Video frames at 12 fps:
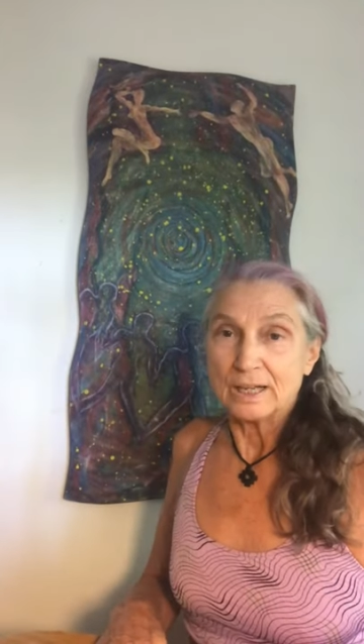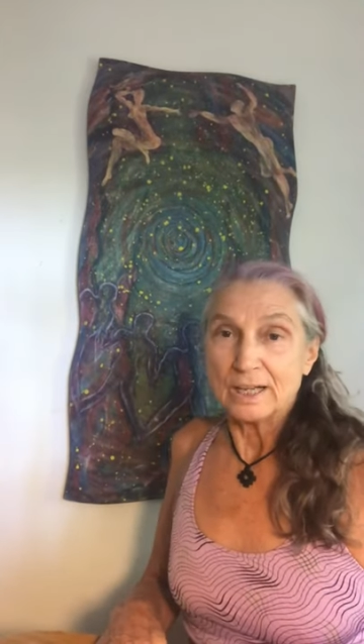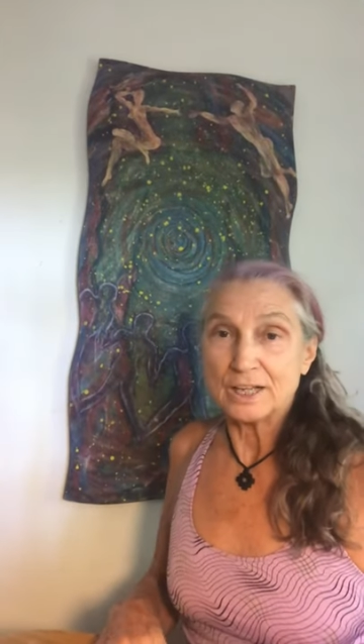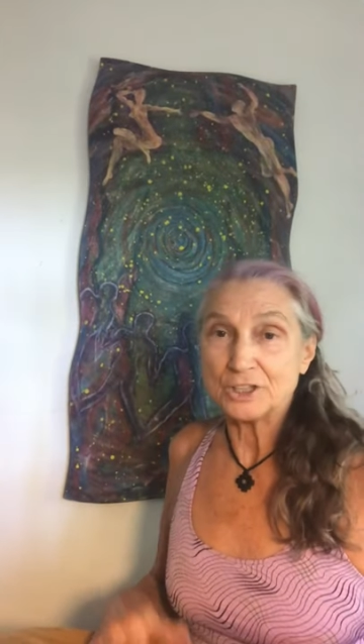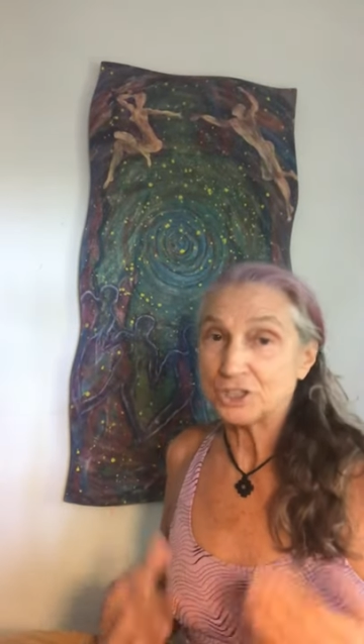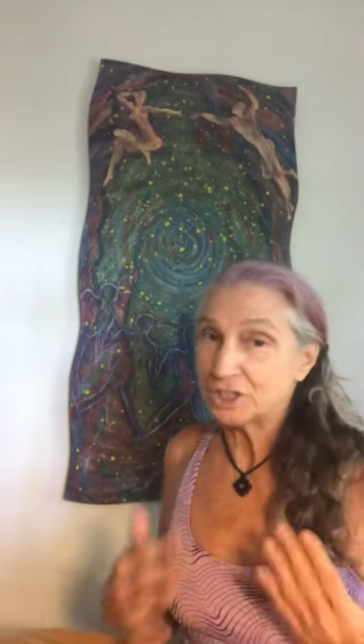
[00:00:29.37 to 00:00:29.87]

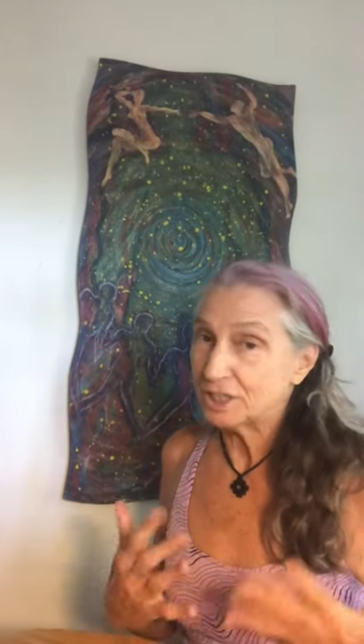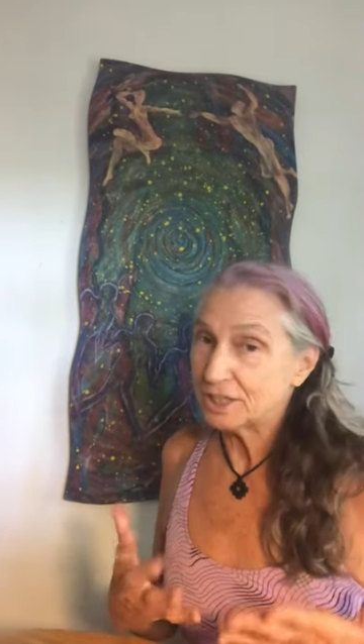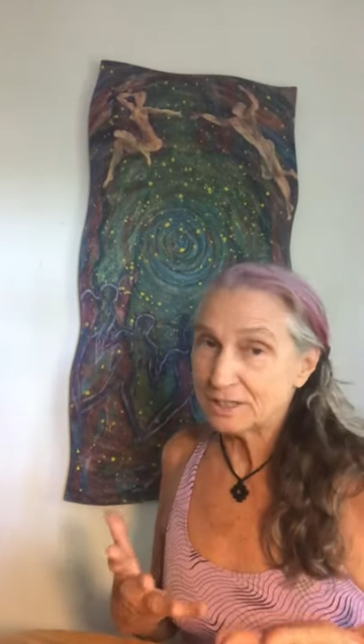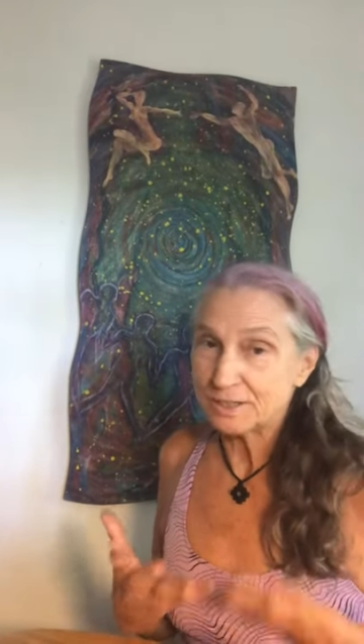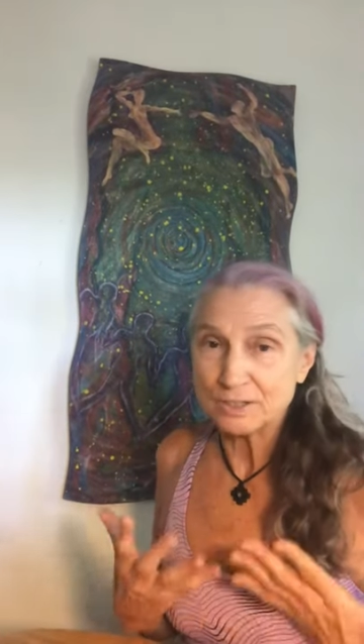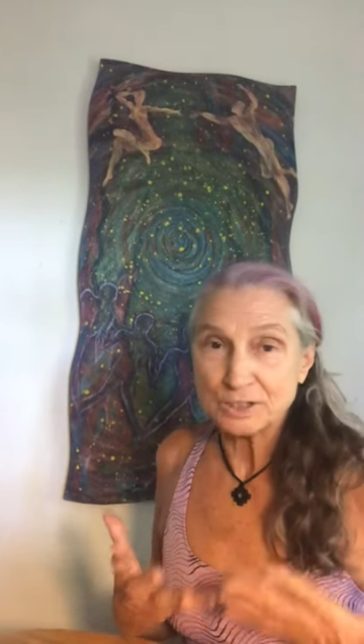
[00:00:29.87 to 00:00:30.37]
and she
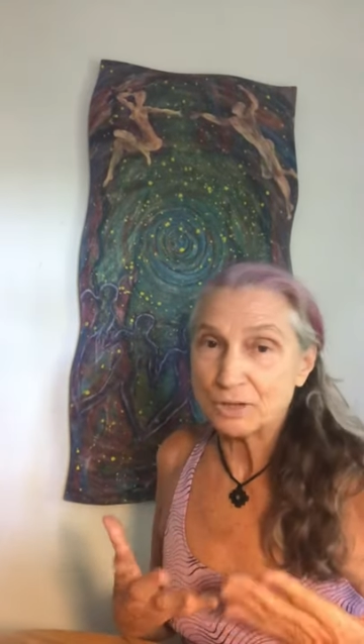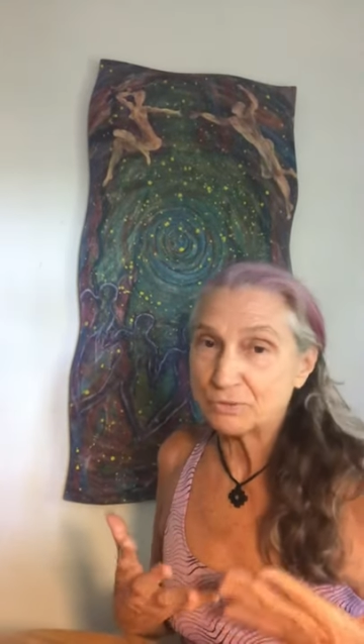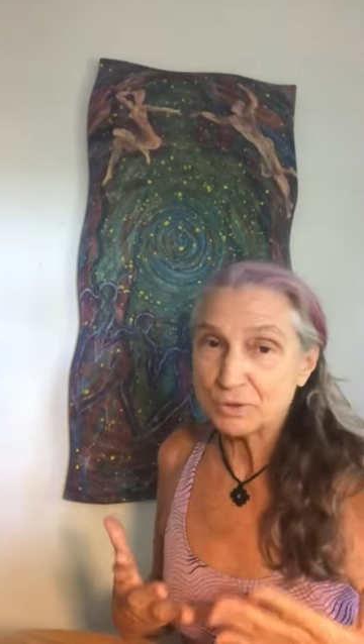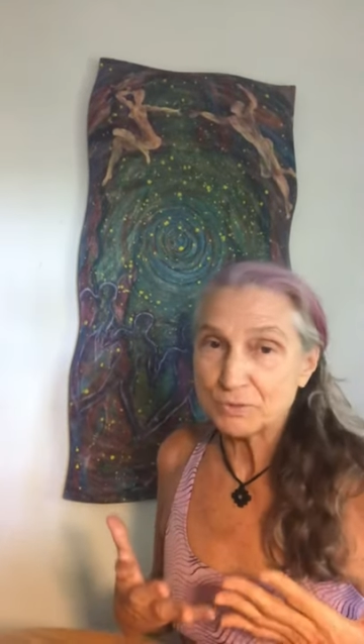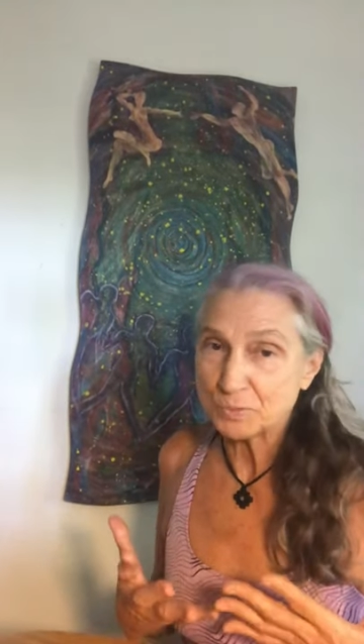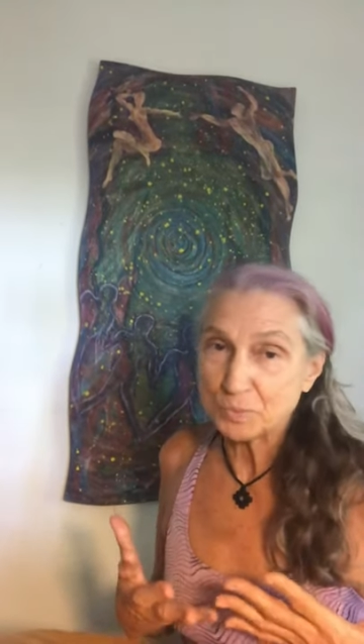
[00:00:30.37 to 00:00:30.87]
is a lover
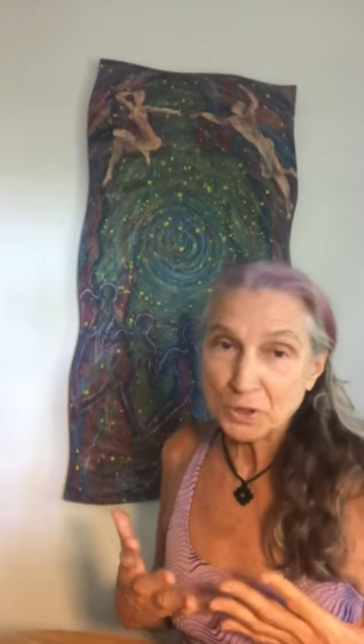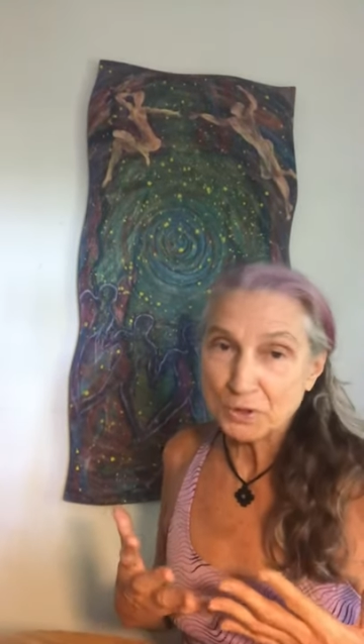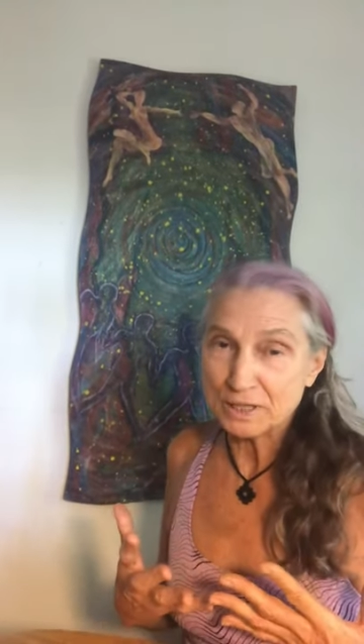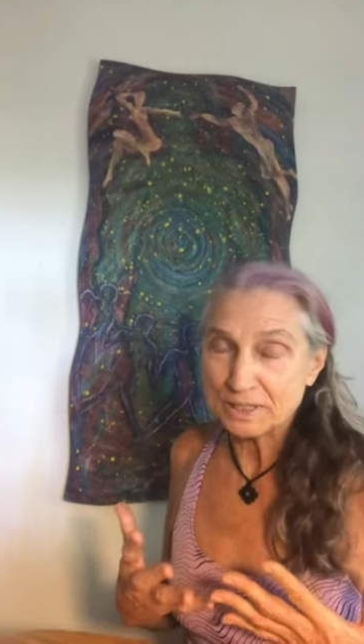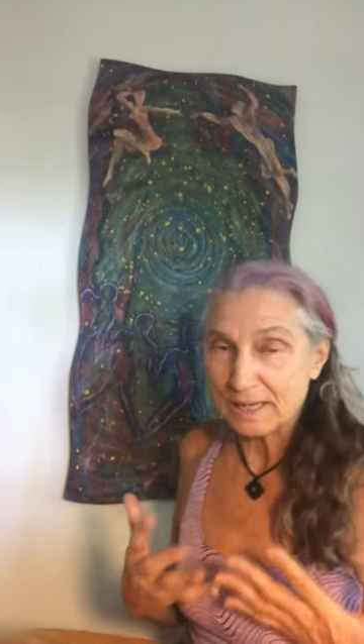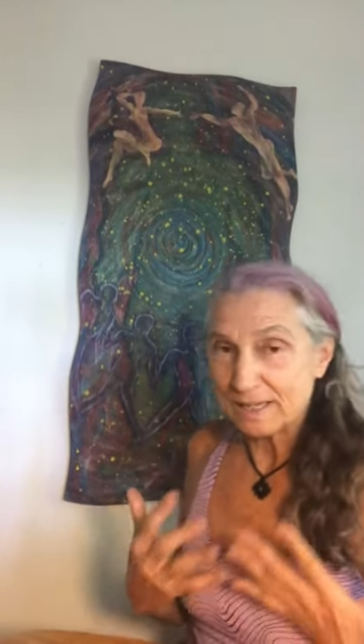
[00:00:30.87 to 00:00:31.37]
of
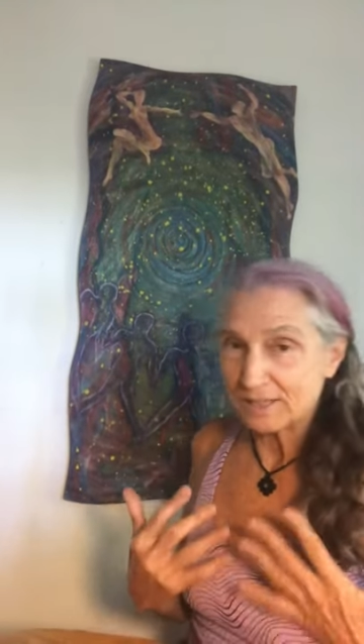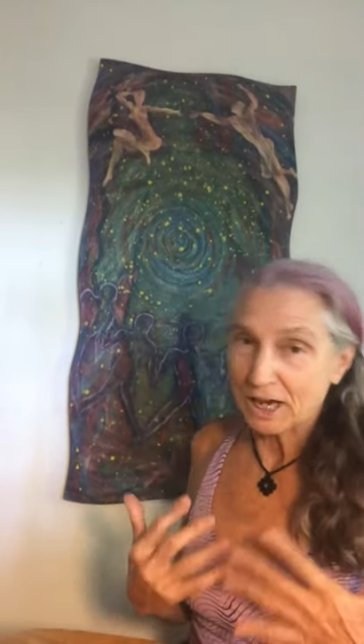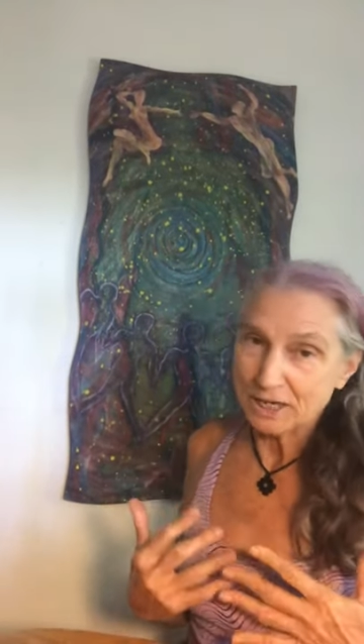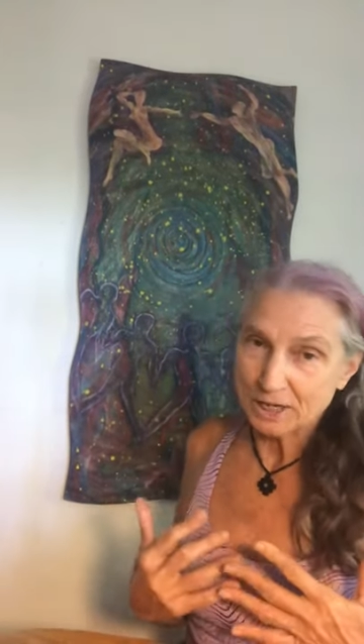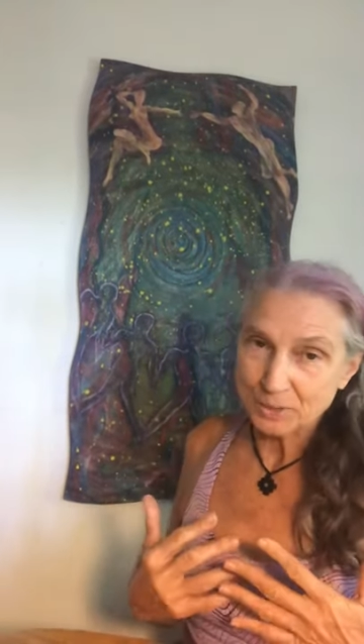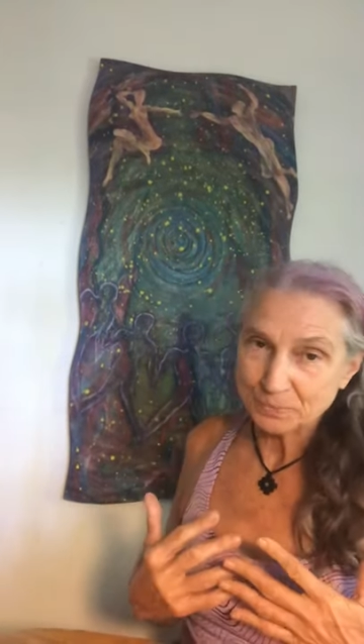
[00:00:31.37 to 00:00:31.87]
spirit as I
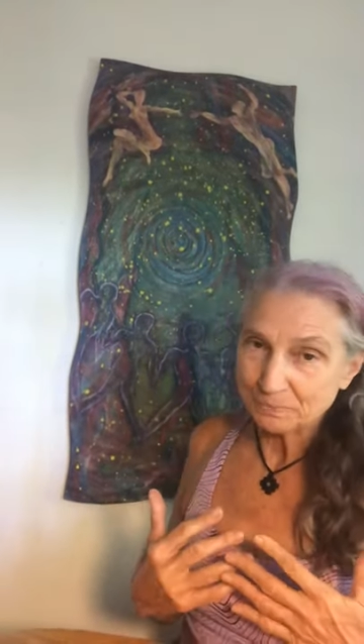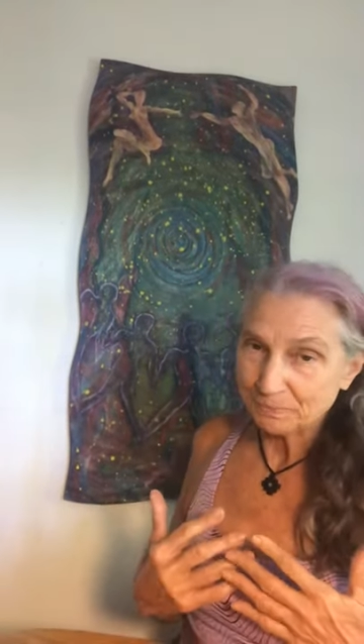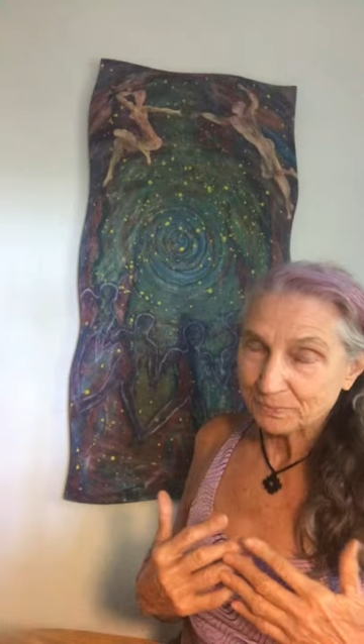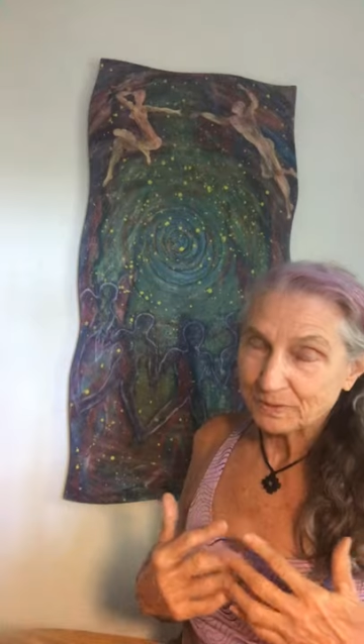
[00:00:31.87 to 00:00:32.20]
am.